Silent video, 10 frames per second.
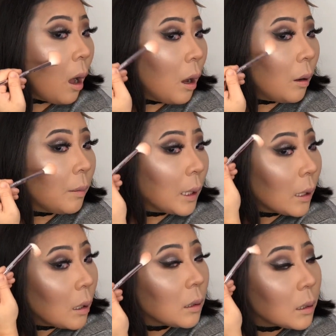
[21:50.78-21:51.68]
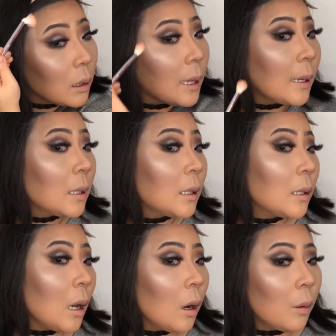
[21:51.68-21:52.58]
Oh my gosh, that is
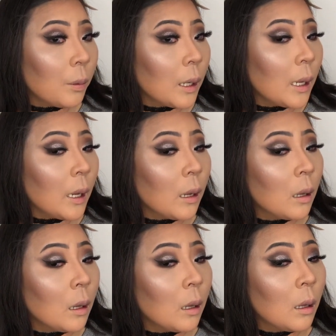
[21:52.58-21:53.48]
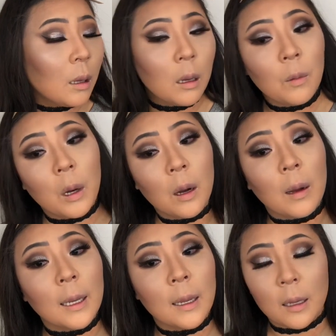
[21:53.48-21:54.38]
so pretty. Wow,
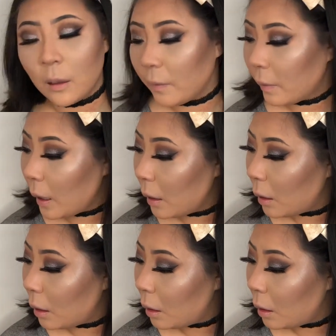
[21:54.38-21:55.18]
I can't get over that.